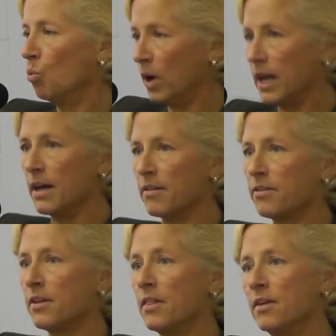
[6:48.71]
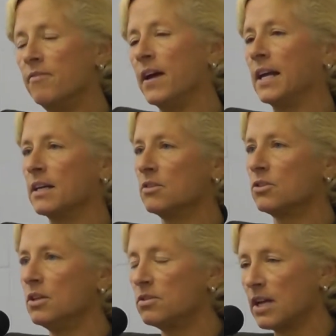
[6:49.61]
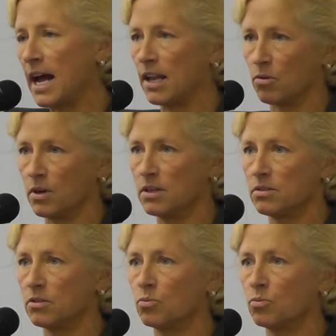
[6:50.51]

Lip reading: with the vacancy salaries.